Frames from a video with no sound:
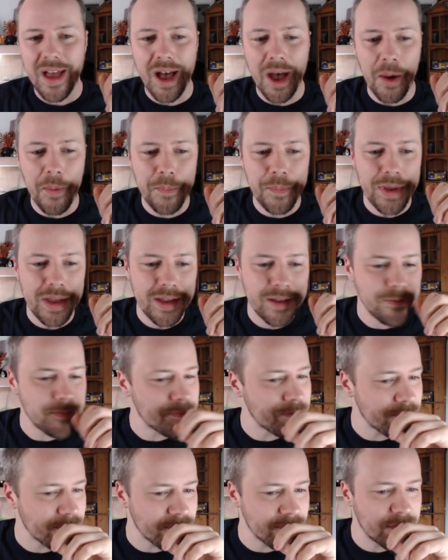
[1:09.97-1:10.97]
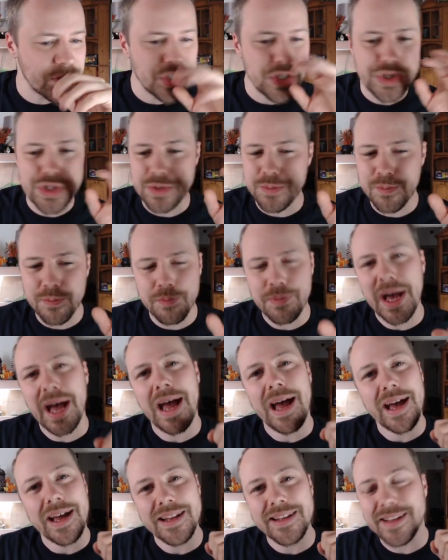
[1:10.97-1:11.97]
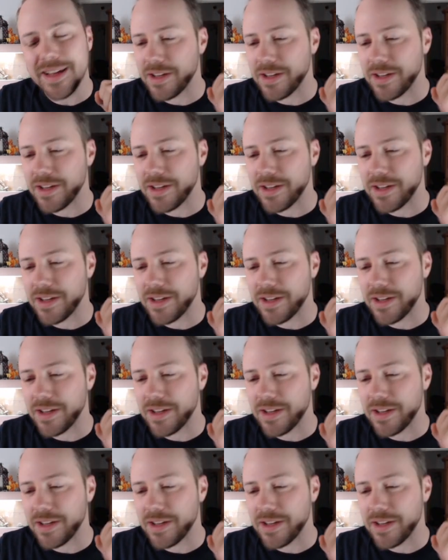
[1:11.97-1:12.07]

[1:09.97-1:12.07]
A bit just bad.